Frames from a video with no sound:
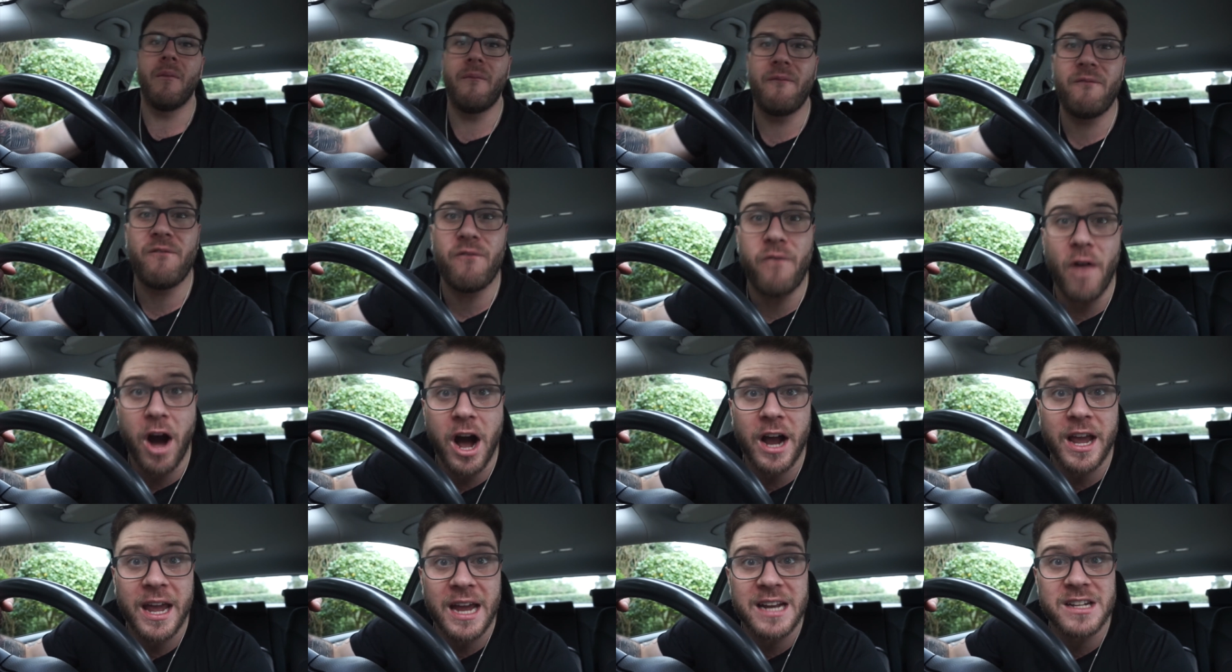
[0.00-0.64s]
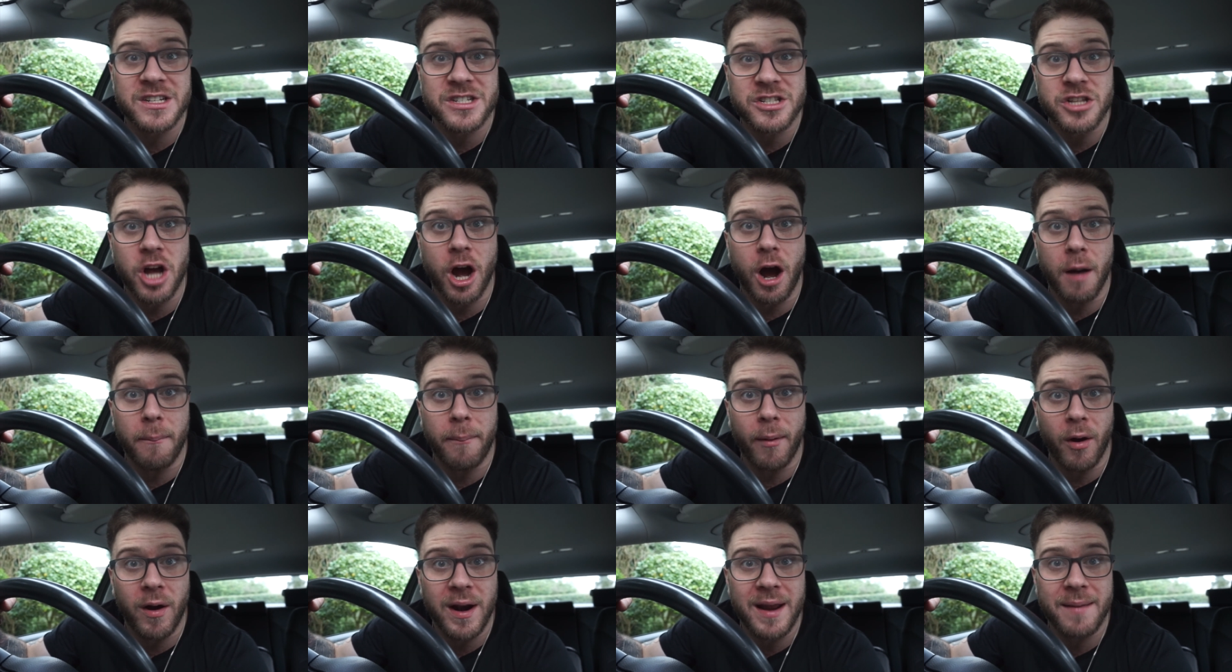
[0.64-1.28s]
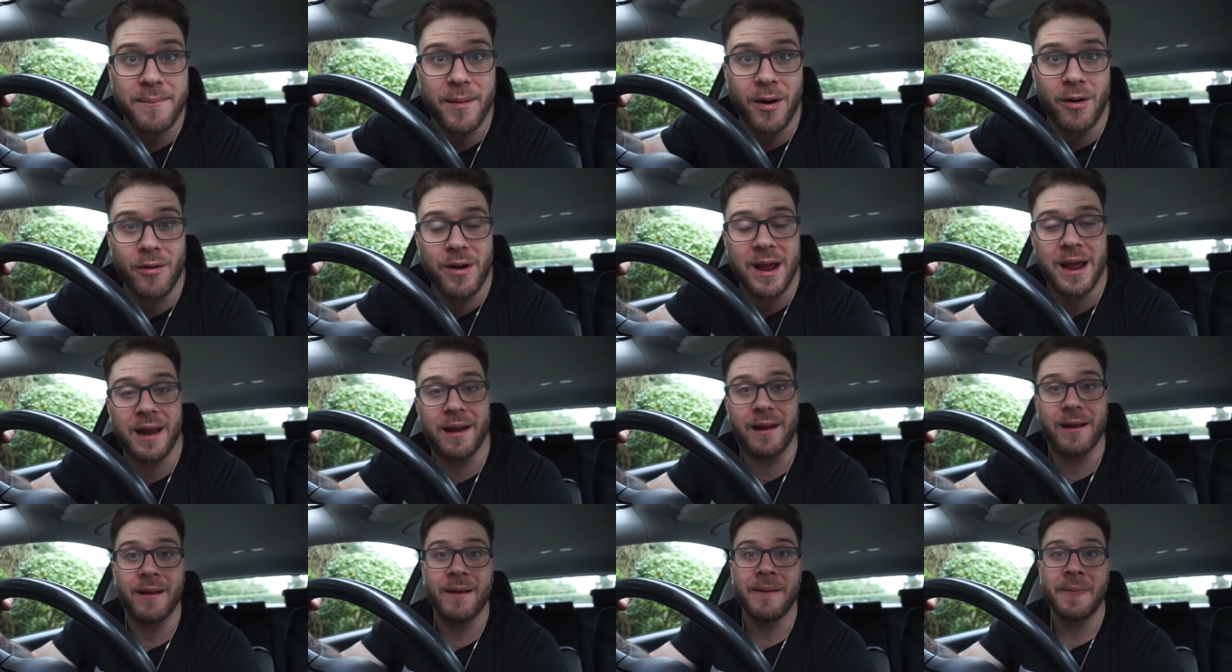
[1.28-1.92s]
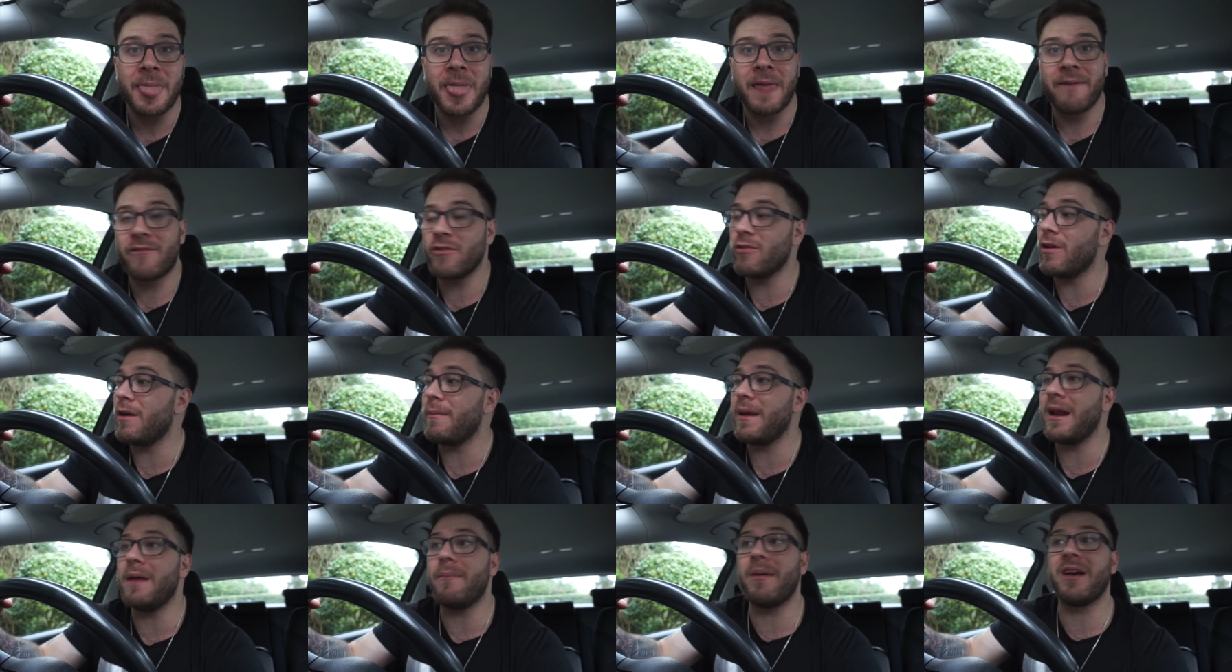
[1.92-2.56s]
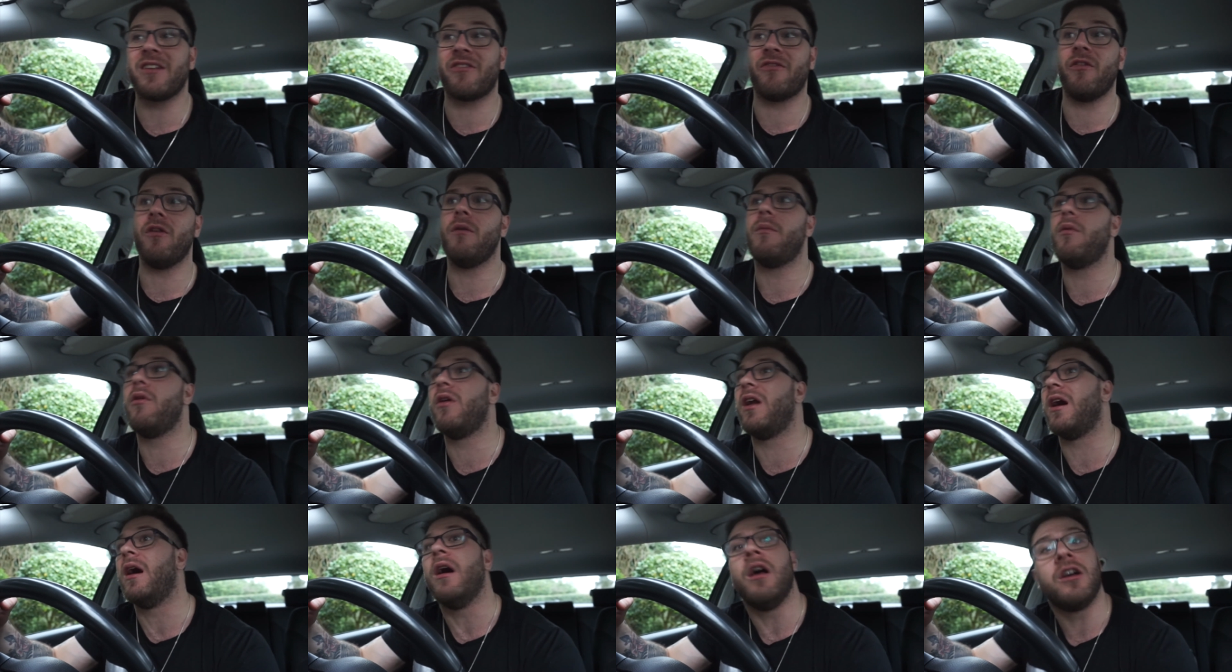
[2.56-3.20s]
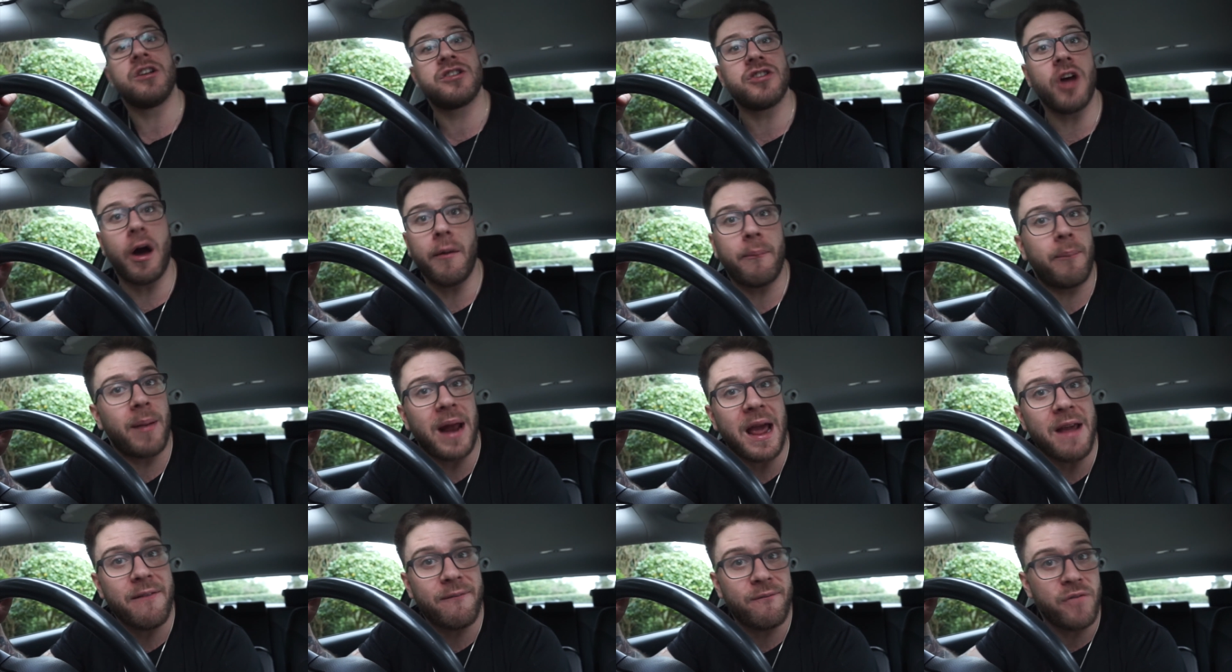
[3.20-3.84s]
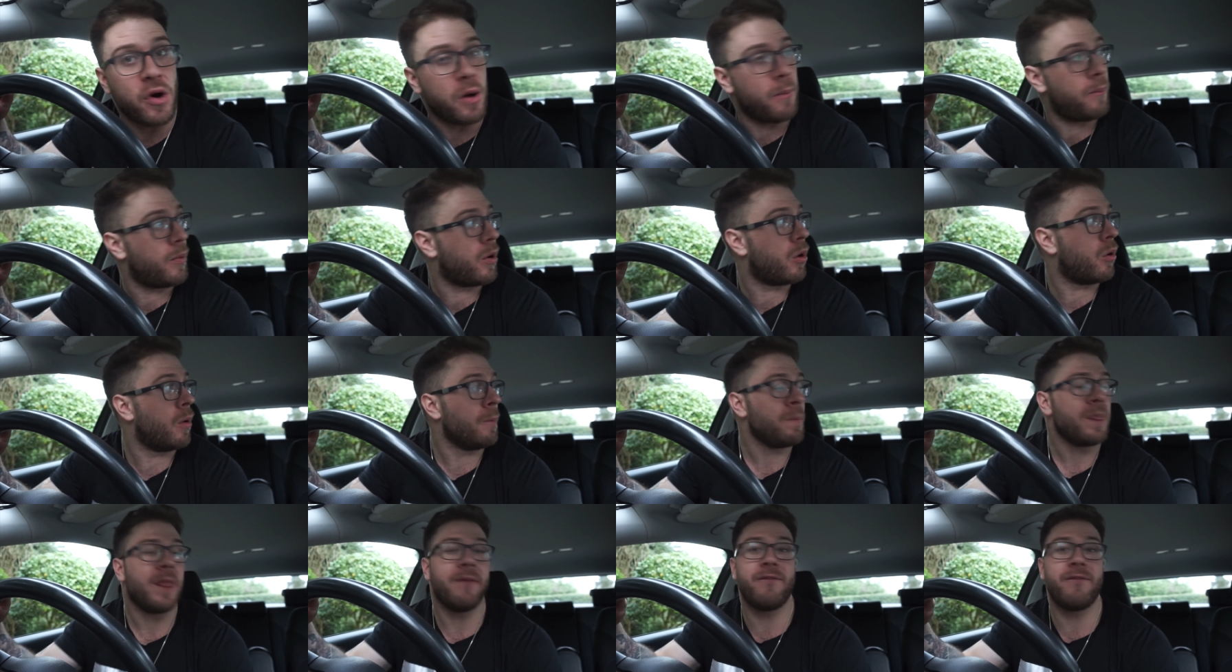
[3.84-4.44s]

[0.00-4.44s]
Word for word: fucking start bodybuilding. If you want to be the best footballer, start playing football.